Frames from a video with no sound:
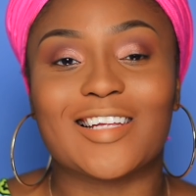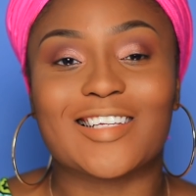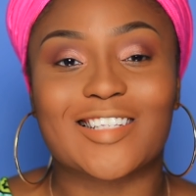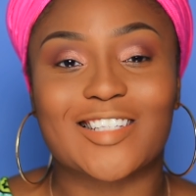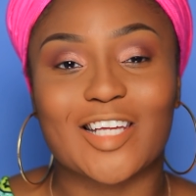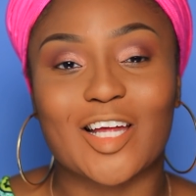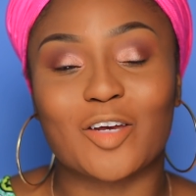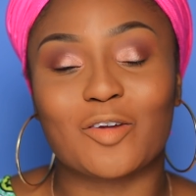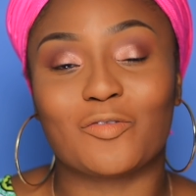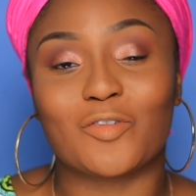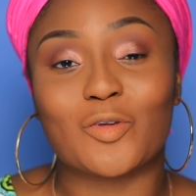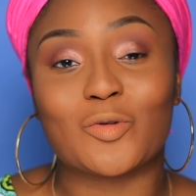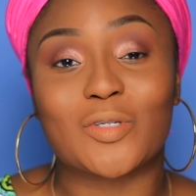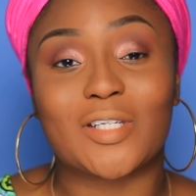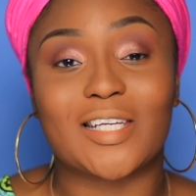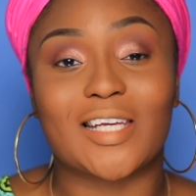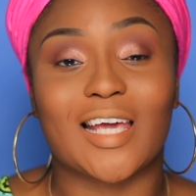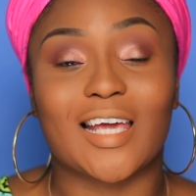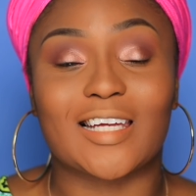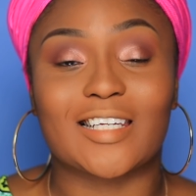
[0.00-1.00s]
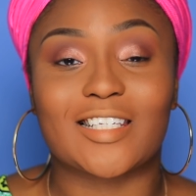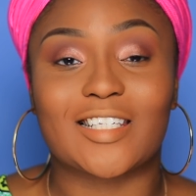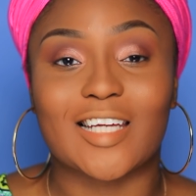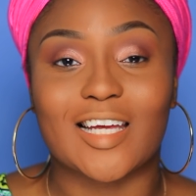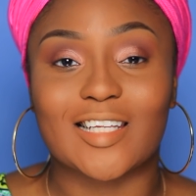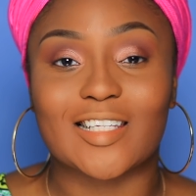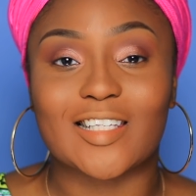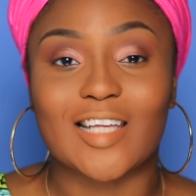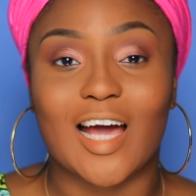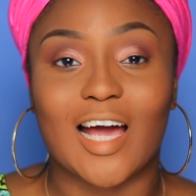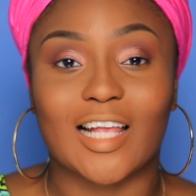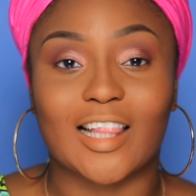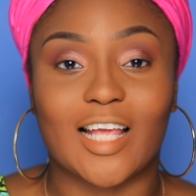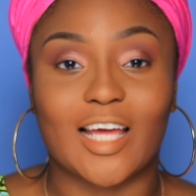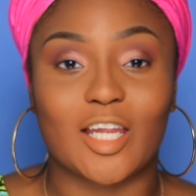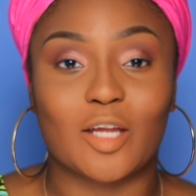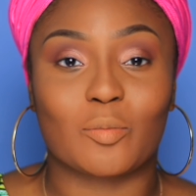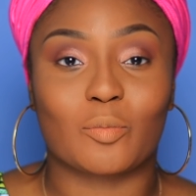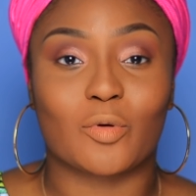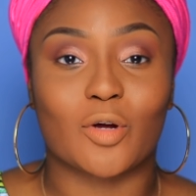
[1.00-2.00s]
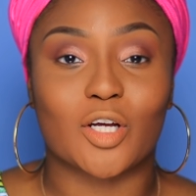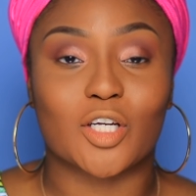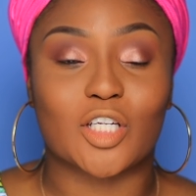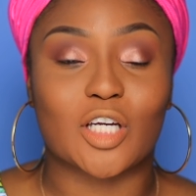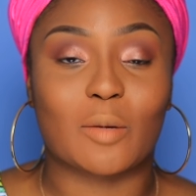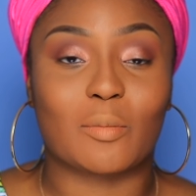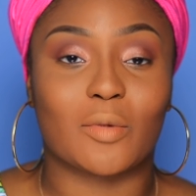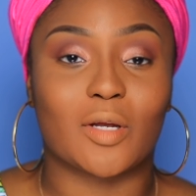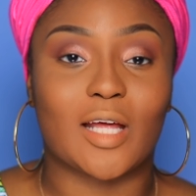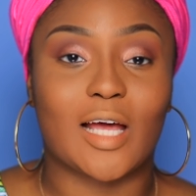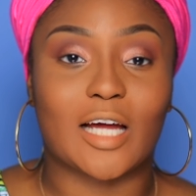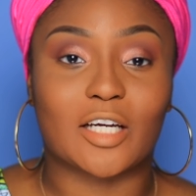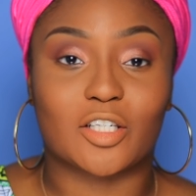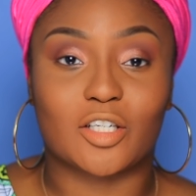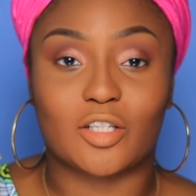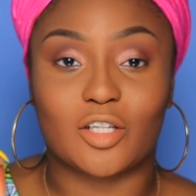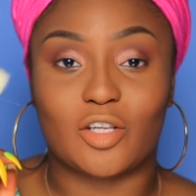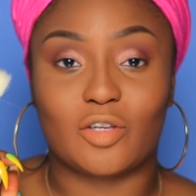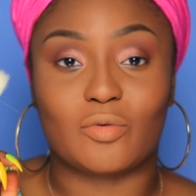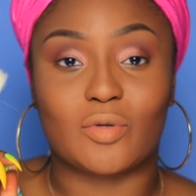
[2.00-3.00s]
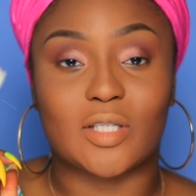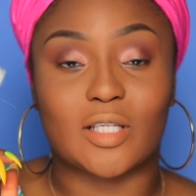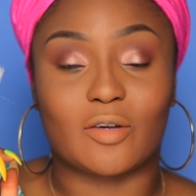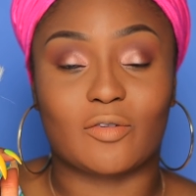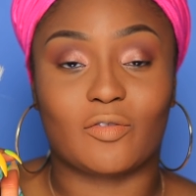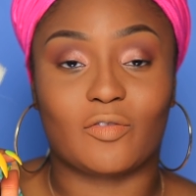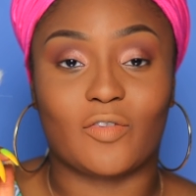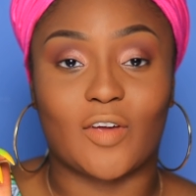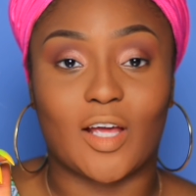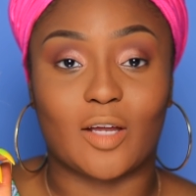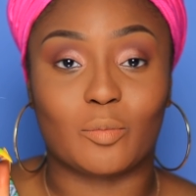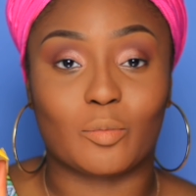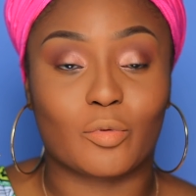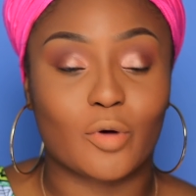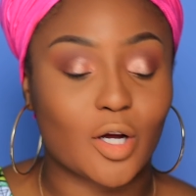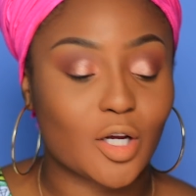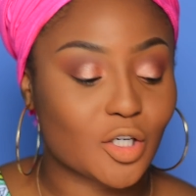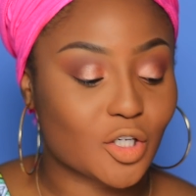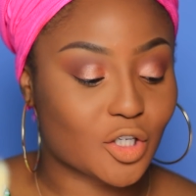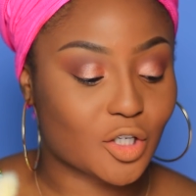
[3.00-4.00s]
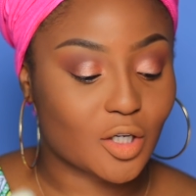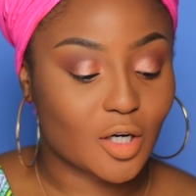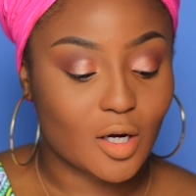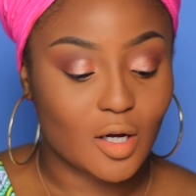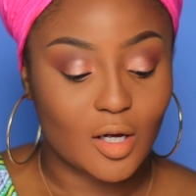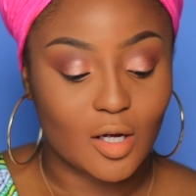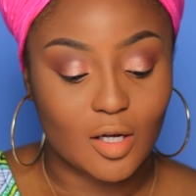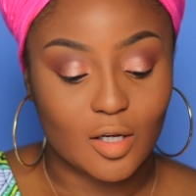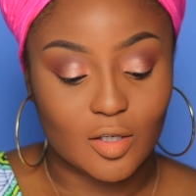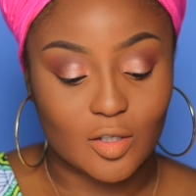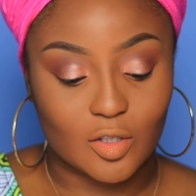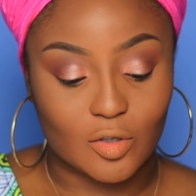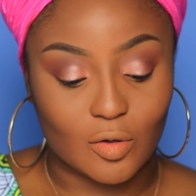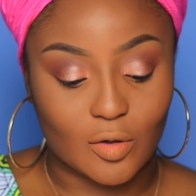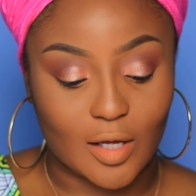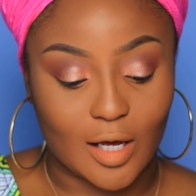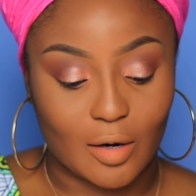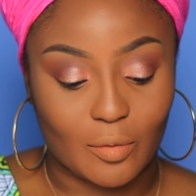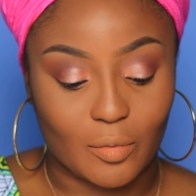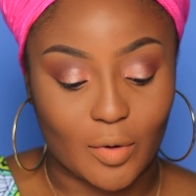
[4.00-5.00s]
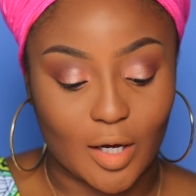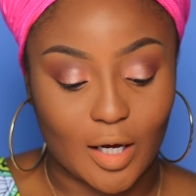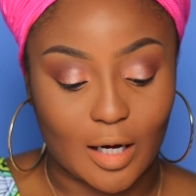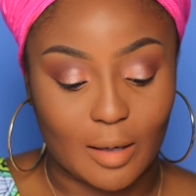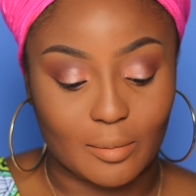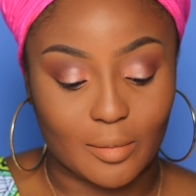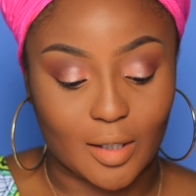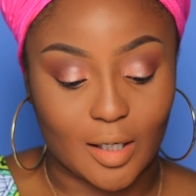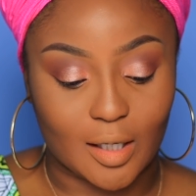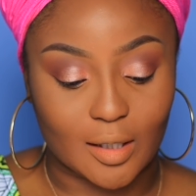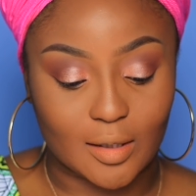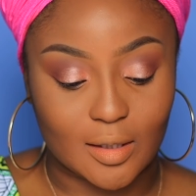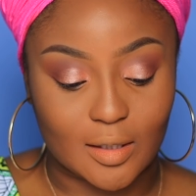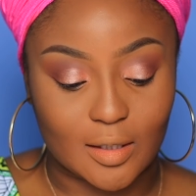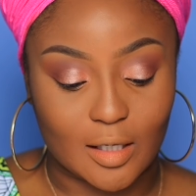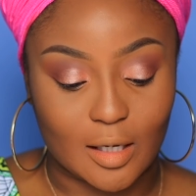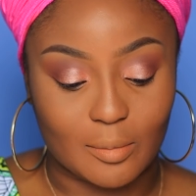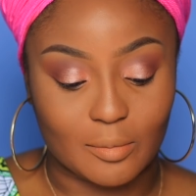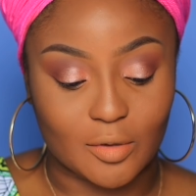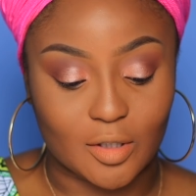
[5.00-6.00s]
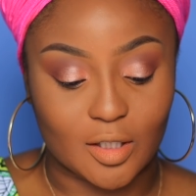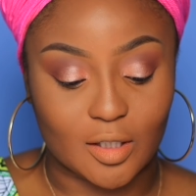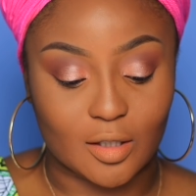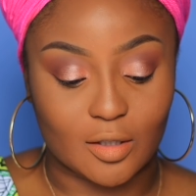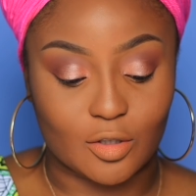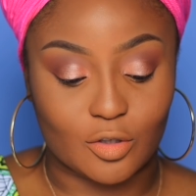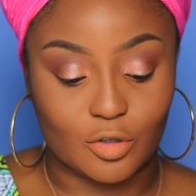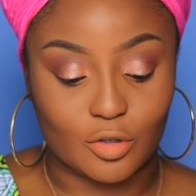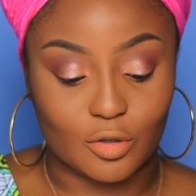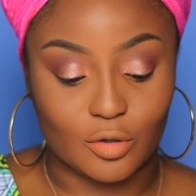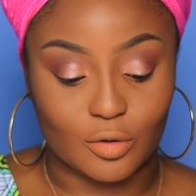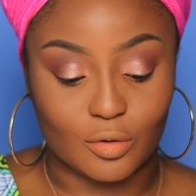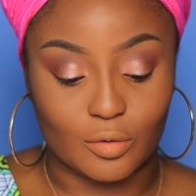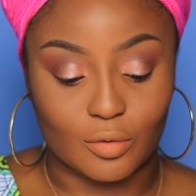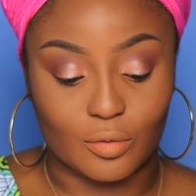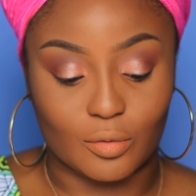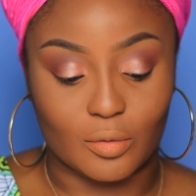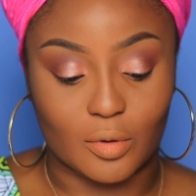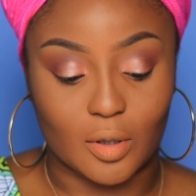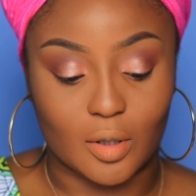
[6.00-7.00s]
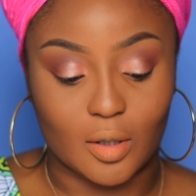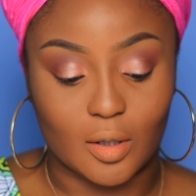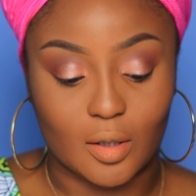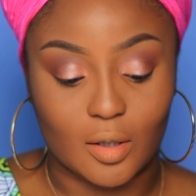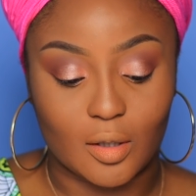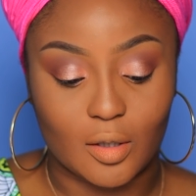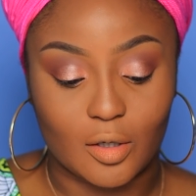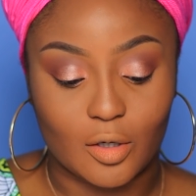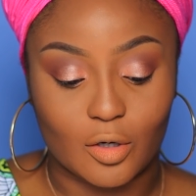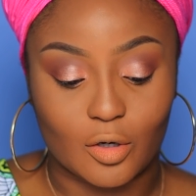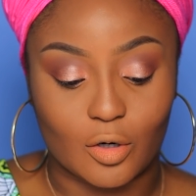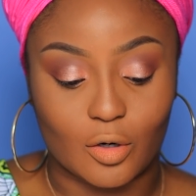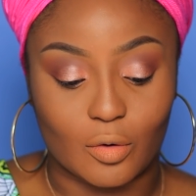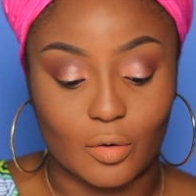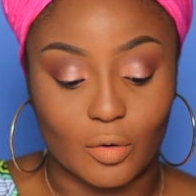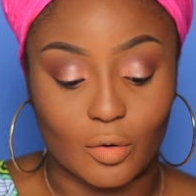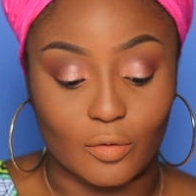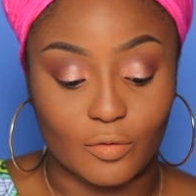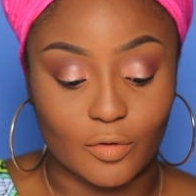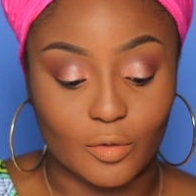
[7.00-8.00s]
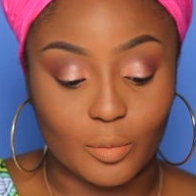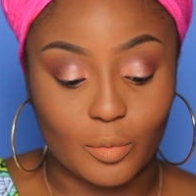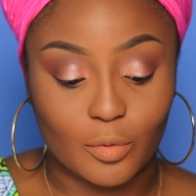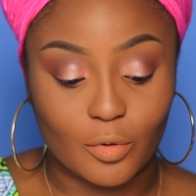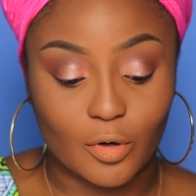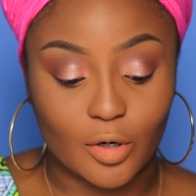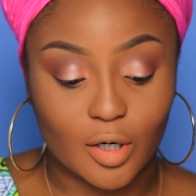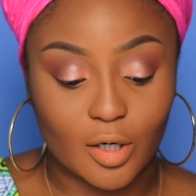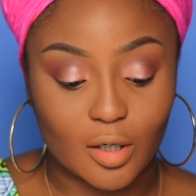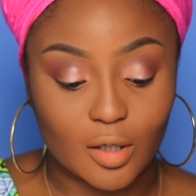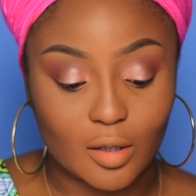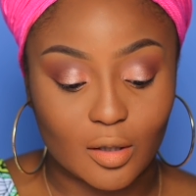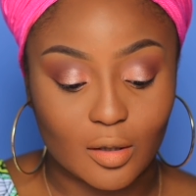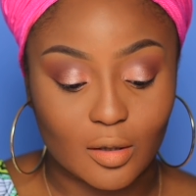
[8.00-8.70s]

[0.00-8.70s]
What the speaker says: Instead of using a dense highlighting brush, I'm going to actually use a fan brush, so that way I'm not tempted to go overboard.